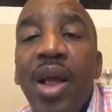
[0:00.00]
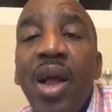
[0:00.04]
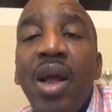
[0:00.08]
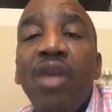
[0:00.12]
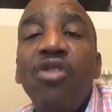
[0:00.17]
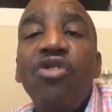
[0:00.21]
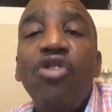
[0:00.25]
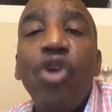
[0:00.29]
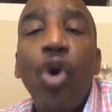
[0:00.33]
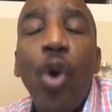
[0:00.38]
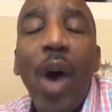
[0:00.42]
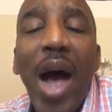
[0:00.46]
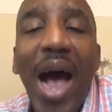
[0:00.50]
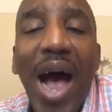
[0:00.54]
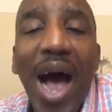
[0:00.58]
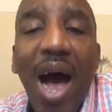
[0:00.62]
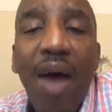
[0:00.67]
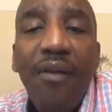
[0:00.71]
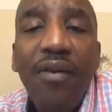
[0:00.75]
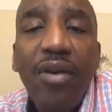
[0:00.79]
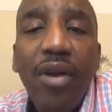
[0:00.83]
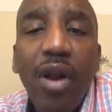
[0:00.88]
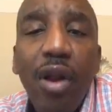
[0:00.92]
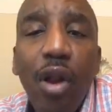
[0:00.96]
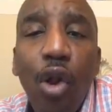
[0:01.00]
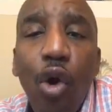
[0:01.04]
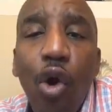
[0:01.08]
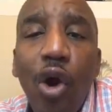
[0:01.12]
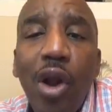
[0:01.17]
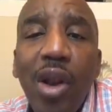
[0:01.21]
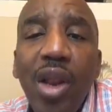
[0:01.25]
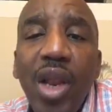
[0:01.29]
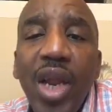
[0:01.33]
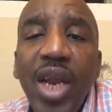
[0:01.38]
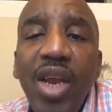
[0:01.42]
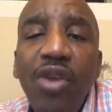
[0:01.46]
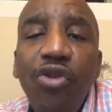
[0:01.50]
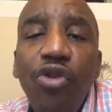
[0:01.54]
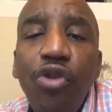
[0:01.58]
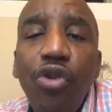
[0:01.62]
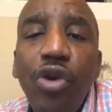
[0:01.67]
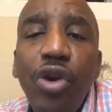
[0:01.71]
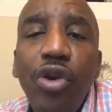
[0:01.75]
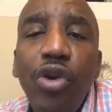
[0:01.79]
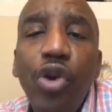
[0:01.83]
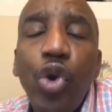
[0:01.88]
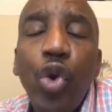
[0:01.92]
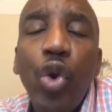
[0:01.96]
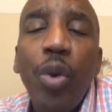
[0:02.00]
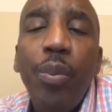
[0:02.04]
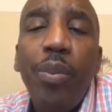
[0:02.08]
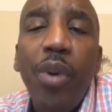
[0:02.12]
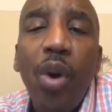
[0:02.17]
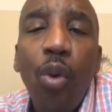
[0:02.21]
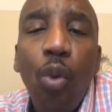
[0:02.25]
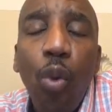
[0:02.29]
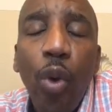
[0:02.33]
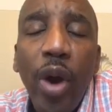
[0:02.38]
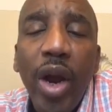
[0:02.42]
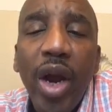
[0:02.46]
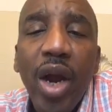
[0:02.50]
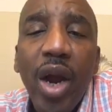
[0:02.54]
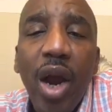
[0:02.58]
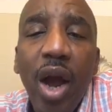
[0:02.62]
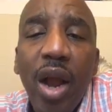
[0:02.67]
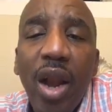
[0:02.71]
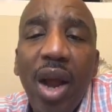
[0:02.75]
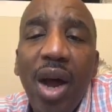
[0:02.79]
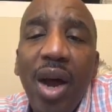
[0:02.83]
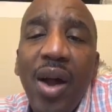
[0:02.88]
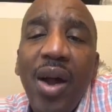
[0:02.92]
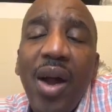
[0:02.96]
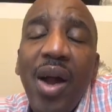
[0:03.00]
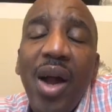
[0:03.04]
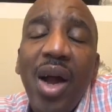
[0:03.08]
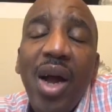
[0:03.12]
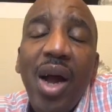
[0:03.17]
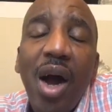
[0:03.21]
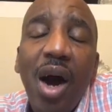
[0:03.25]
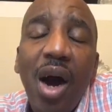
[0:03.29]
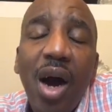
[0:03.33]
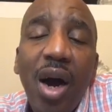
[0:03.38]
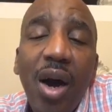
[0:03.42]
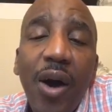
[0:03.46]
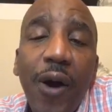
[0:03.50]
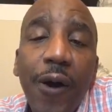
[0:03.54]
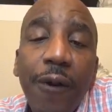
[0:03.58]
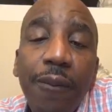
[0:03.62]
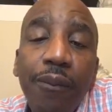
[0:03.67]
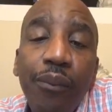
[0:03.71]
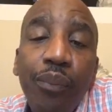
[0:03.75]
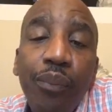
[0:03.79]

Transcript: So however the Lord leads you to do it, but we're going to, uh,